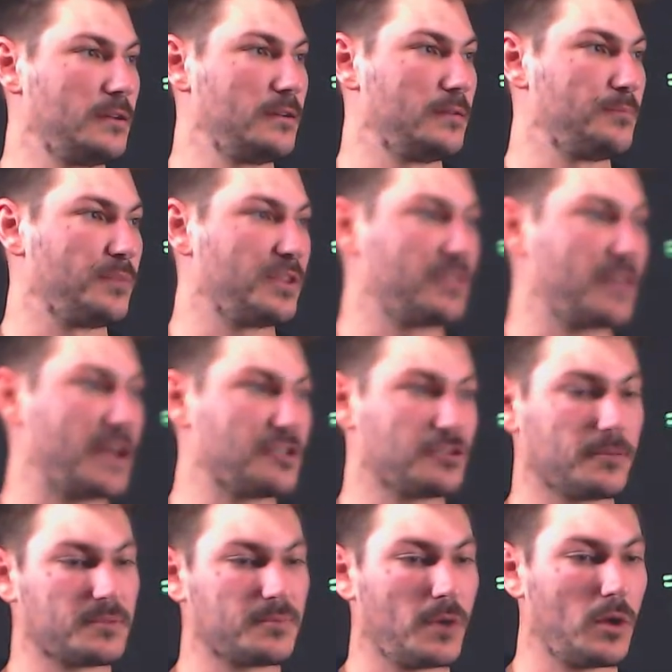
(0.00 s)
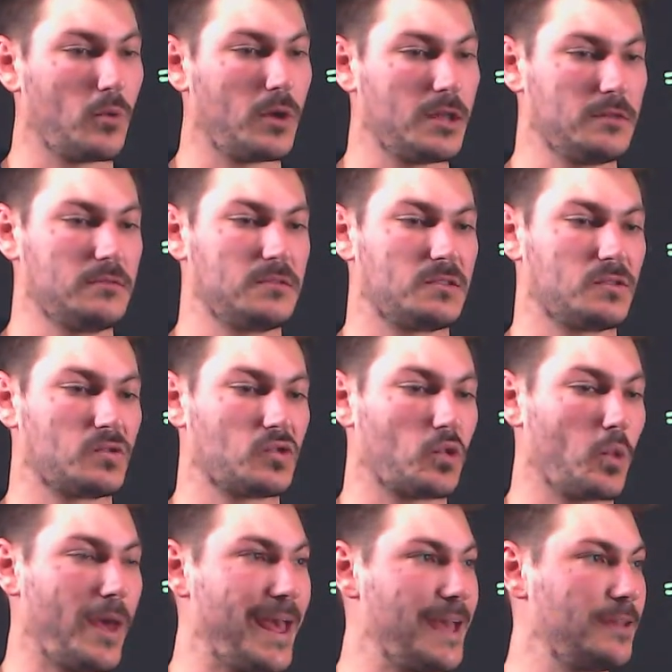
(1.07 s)
but that drops by 1 to
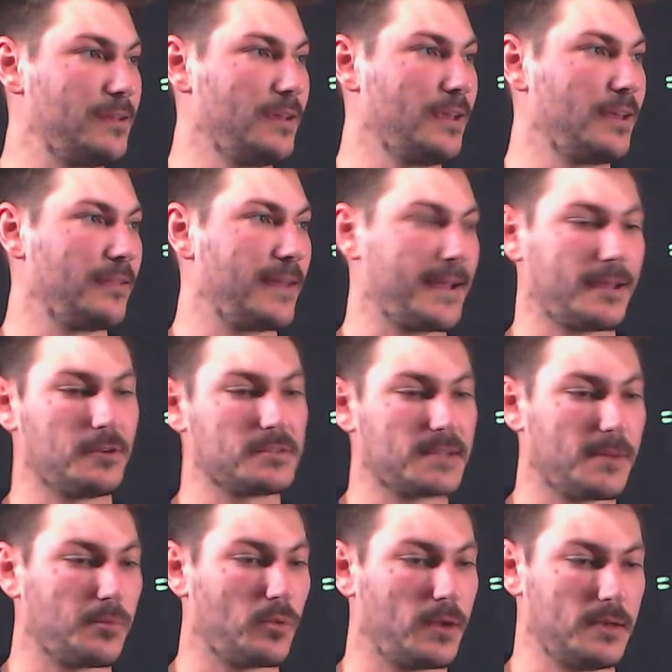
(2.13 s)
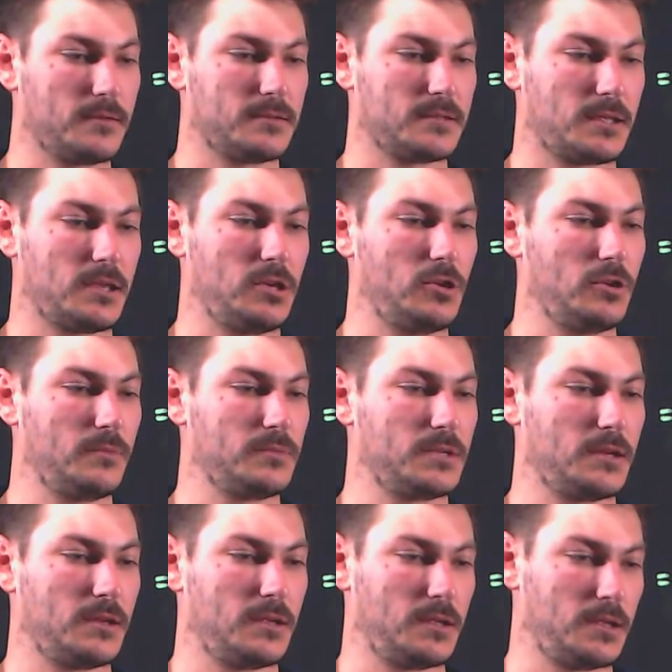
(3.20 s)
squared. That goes up 1 to cubed.
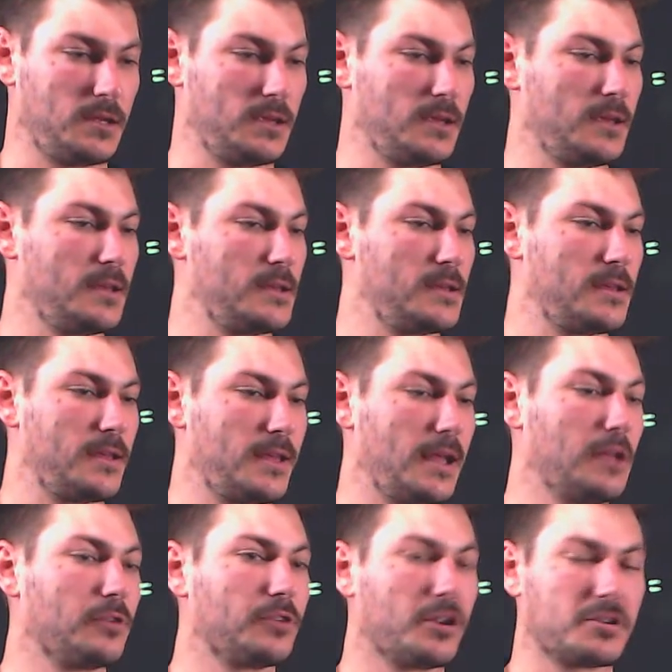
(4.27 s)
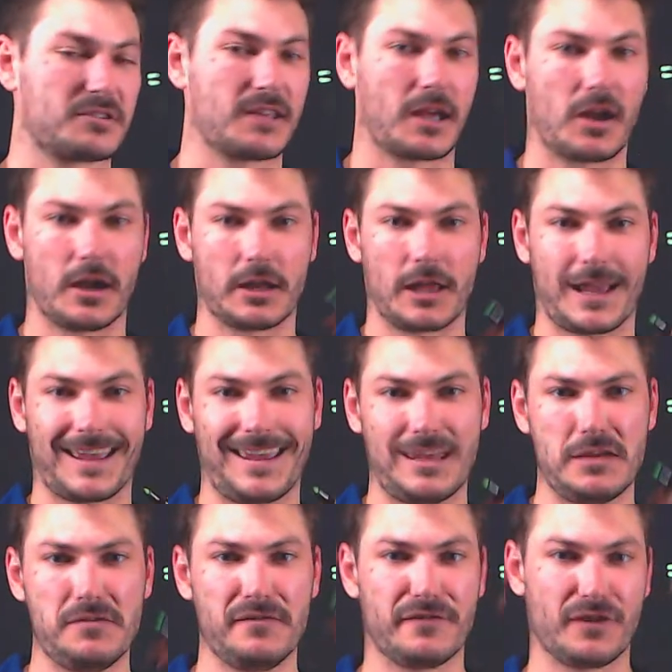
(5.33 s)
And you'll notice they're kind of like
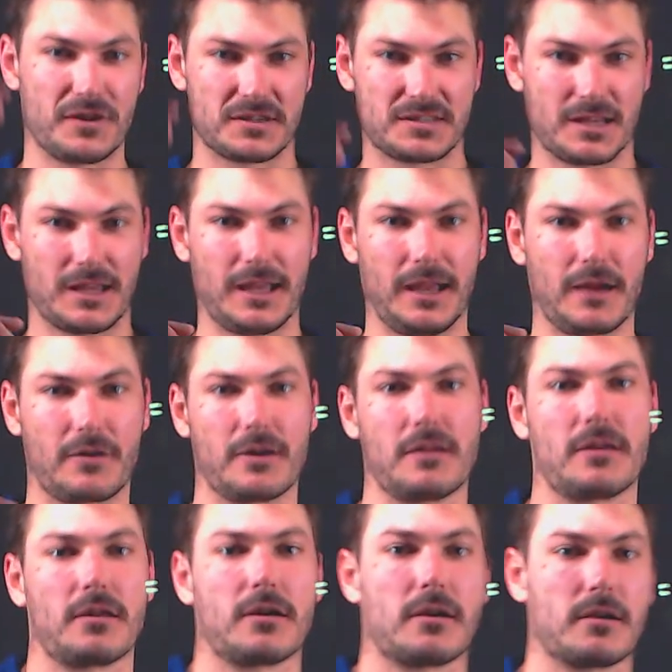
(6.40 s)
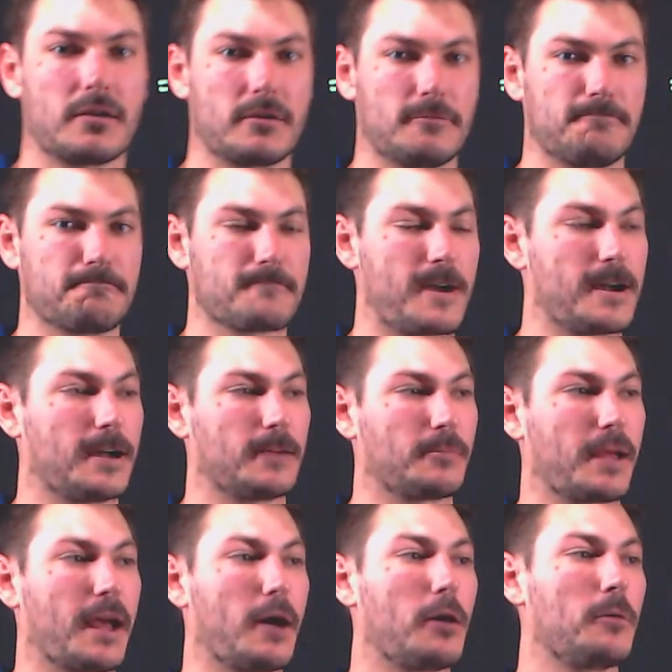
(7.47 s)
inversing here in the
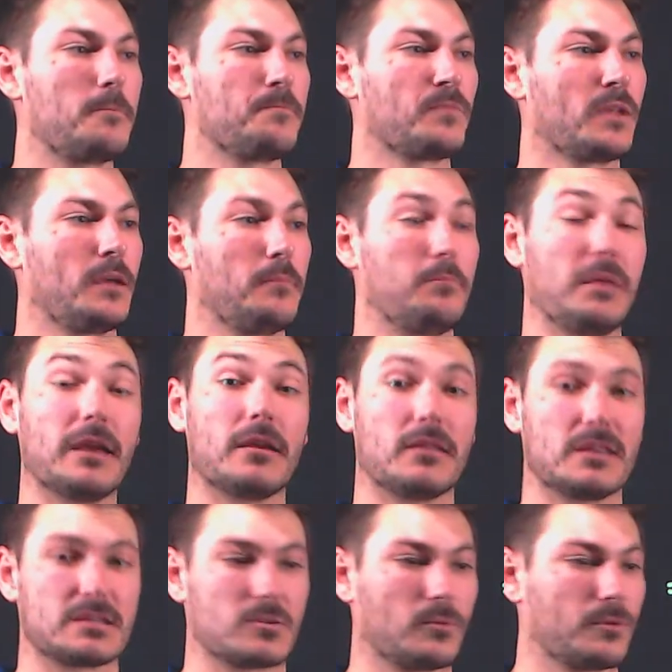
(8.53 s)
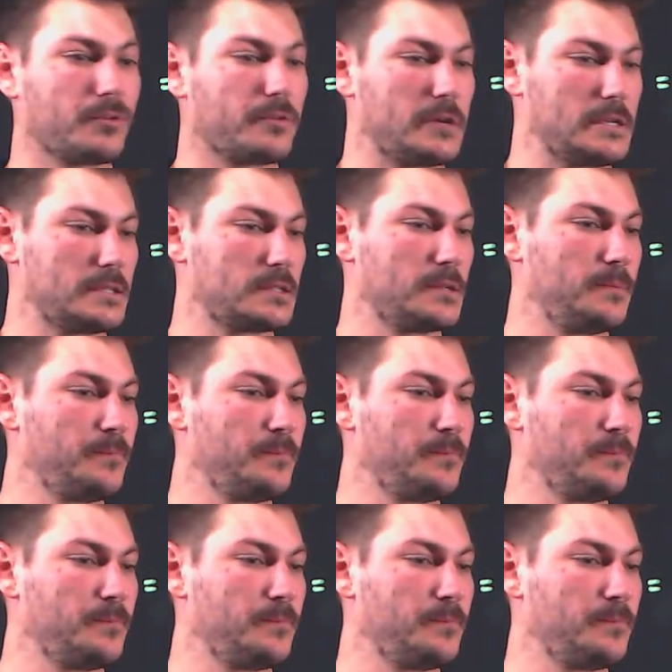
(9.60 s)
how big this order is.